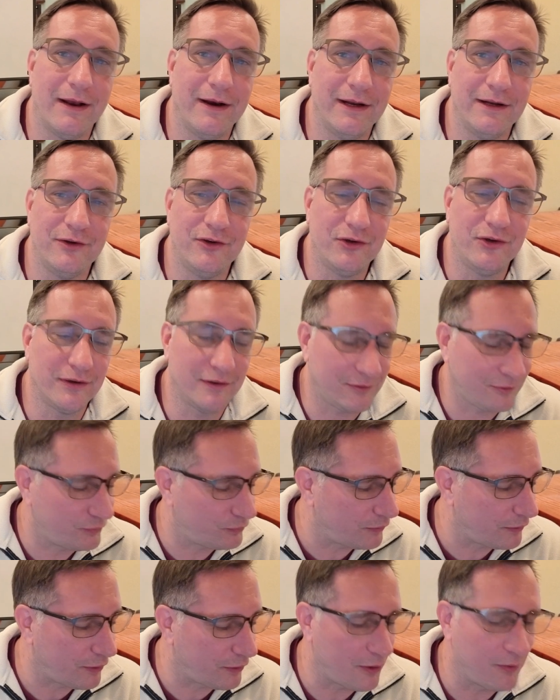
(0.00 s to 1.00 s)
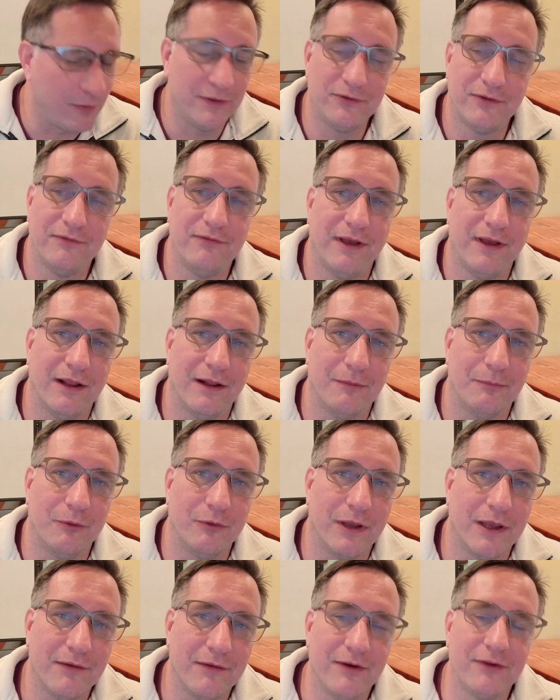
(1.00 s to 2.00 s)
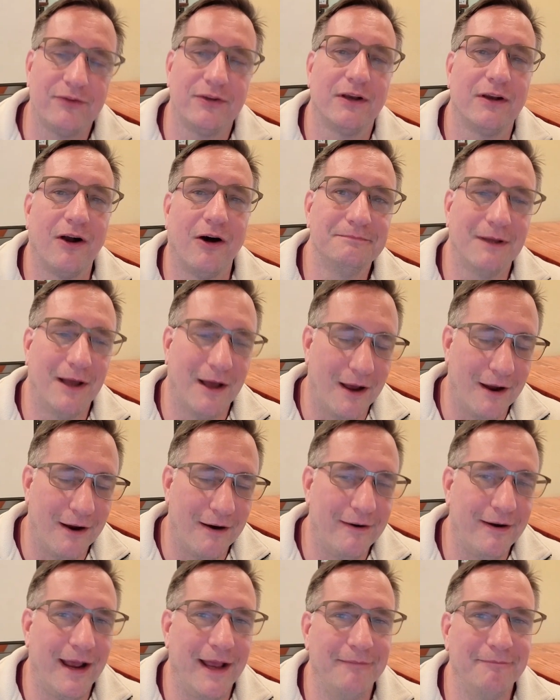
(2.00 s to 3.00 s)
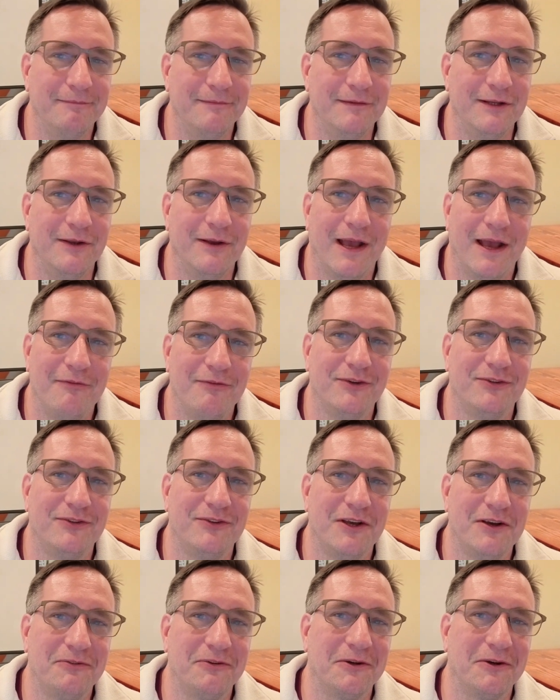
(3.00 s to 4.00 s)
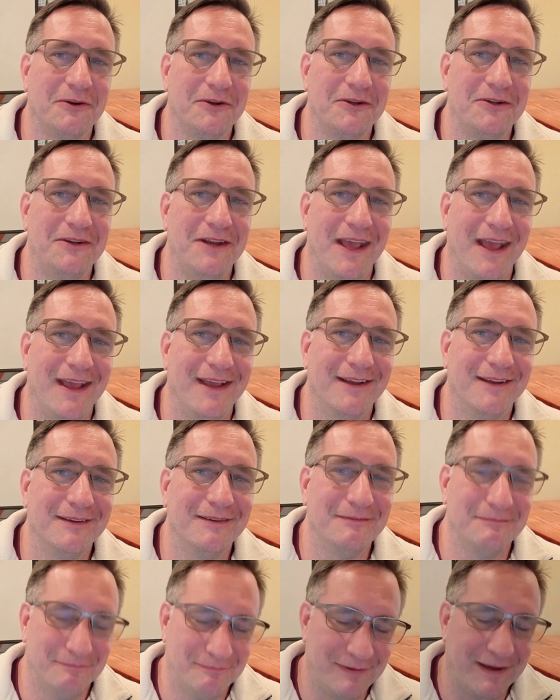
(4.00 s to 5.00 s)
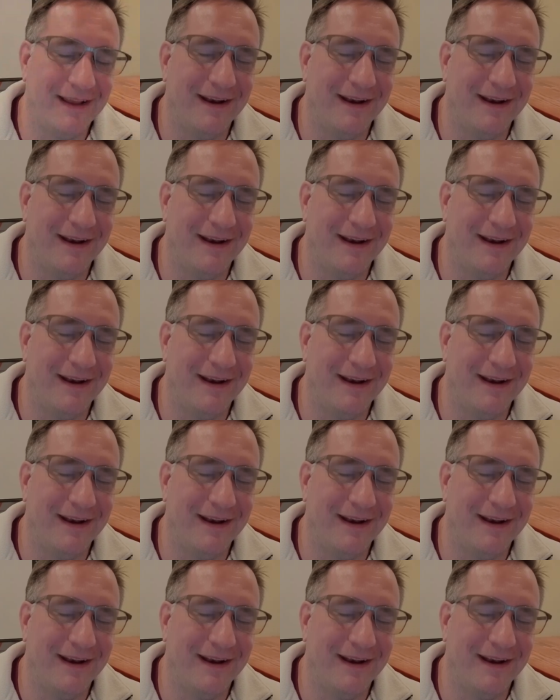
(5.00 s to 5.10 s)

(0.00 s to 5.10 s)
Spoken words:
insurance, we're always available. Give us a call. All right. You have yourself a good day. Bye